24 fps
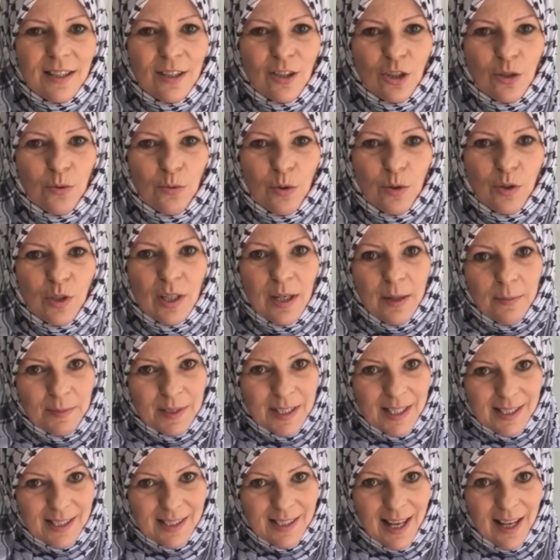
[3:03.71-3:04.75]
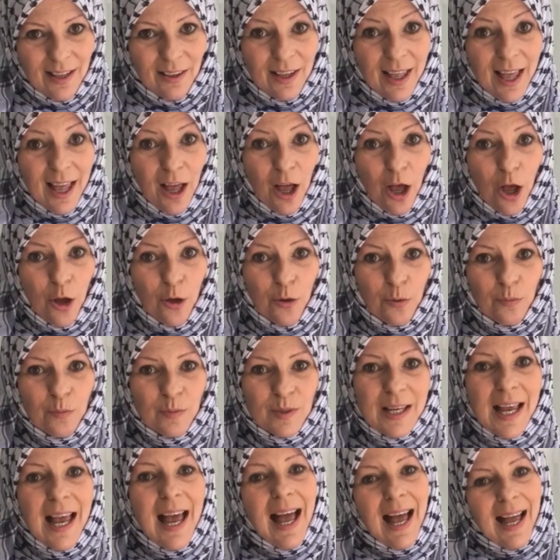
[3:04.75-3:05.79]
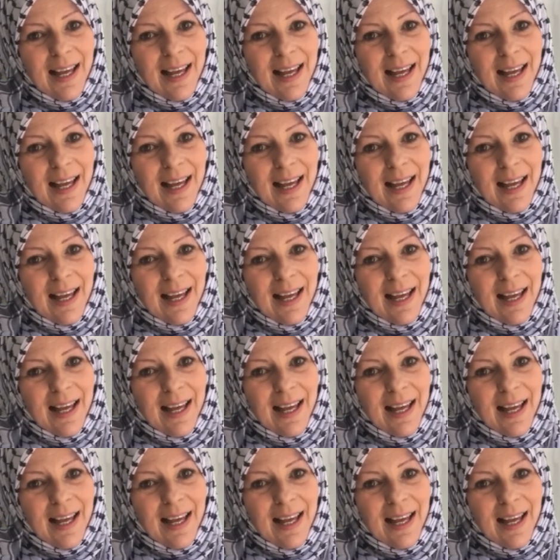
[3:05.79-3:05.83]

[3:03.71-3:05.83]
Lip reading: in Jerusalem to sell their homes,